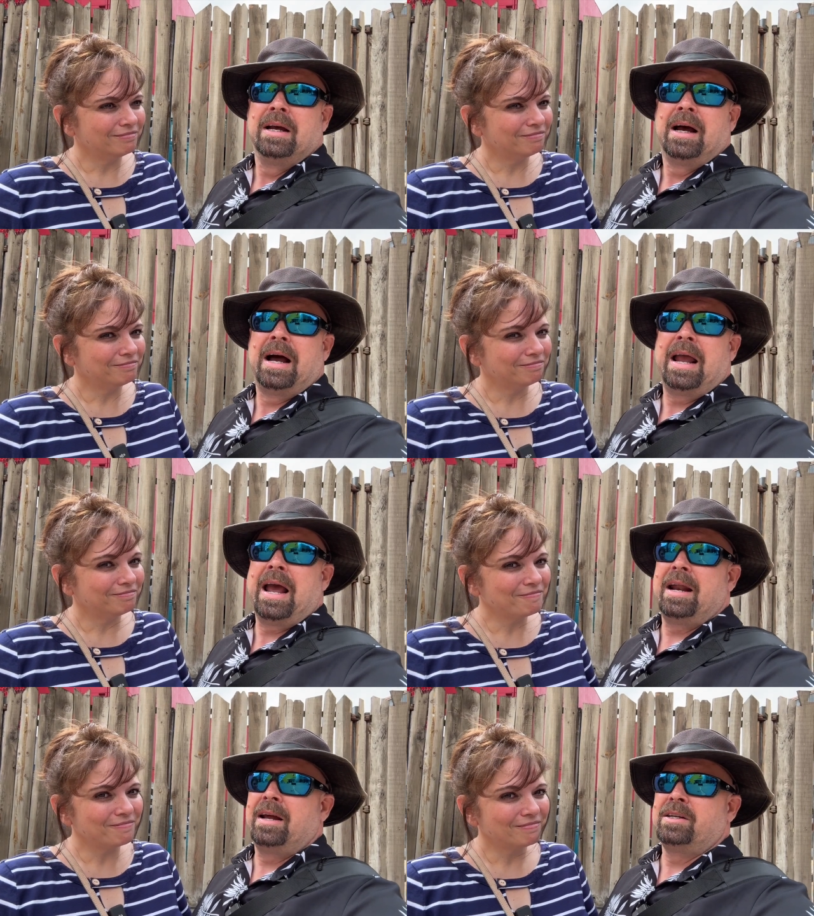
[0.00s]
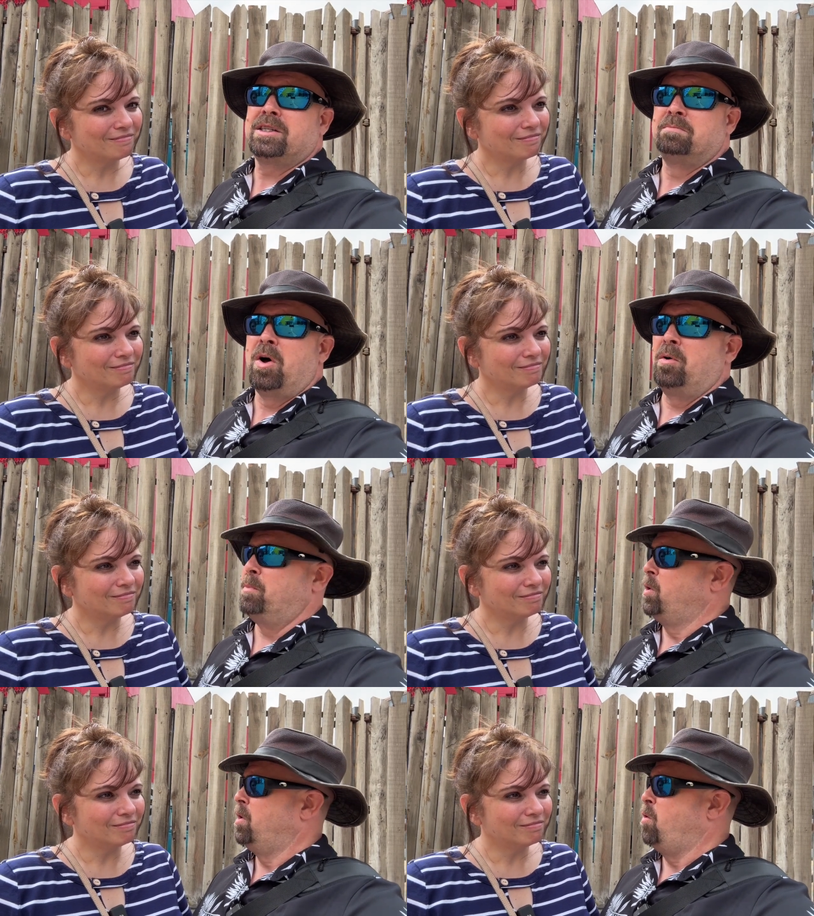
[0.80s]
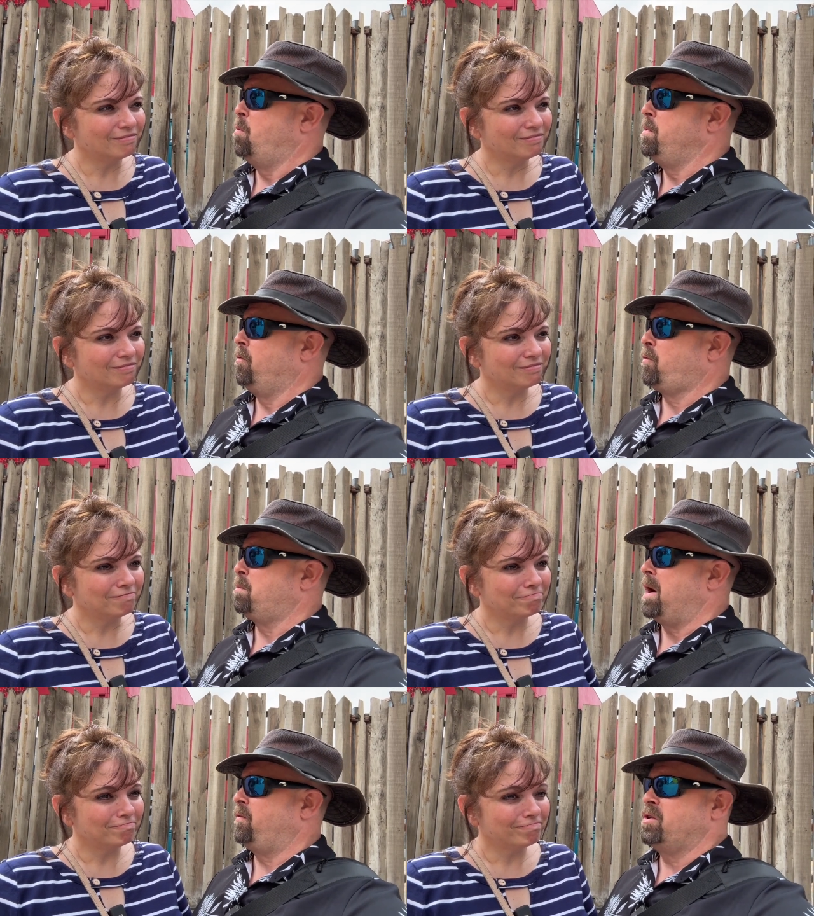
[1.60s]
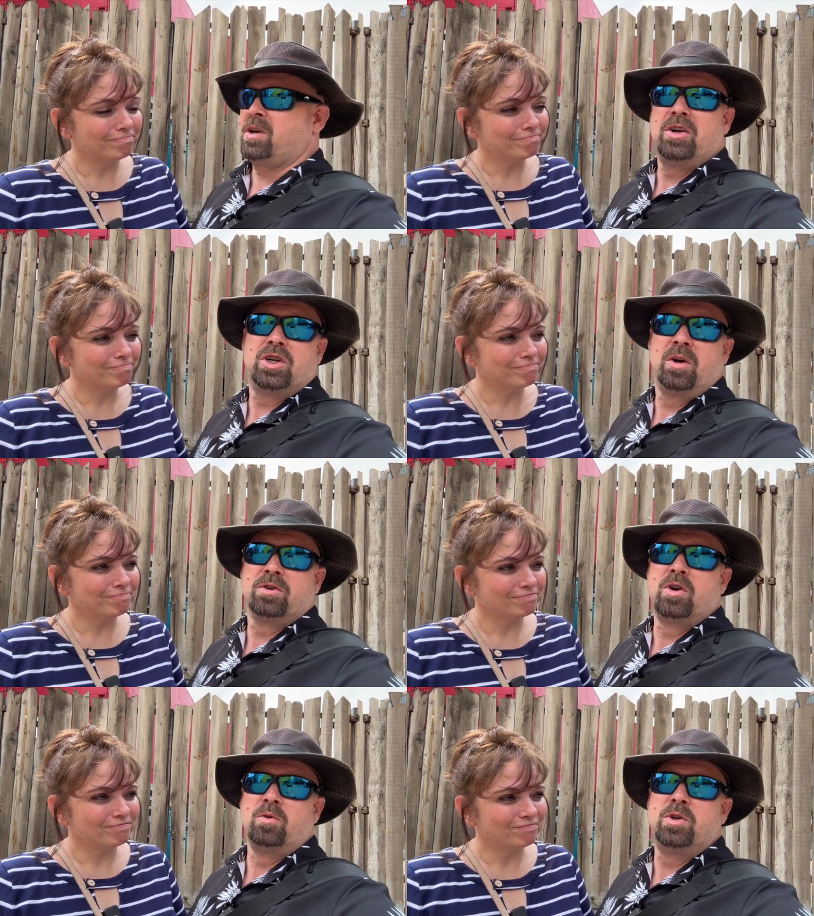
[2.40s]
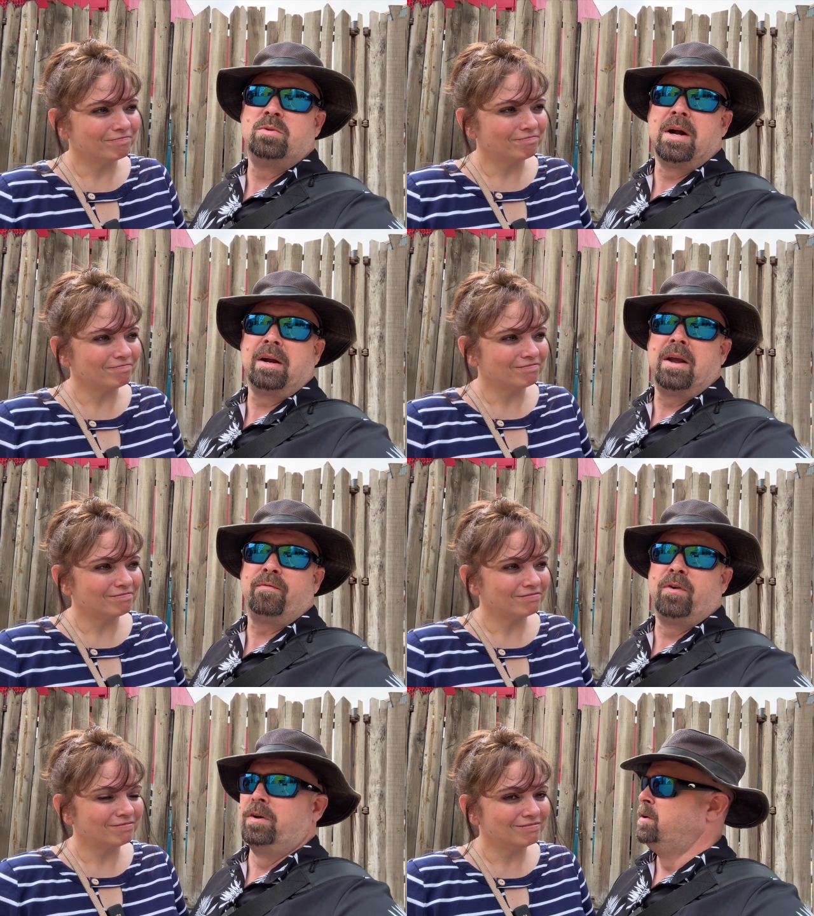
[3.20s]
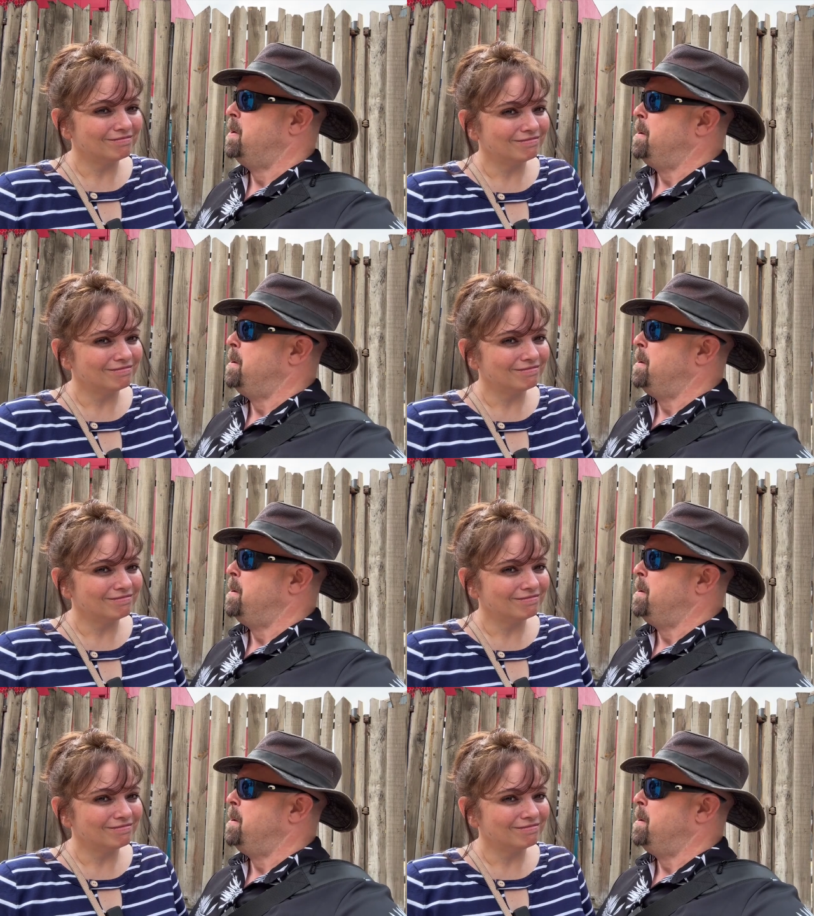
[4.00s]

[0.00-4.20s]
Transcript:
Speaker 1: I had a small bowl of oatmeal for breakfast because she goes, Don't you dare get full.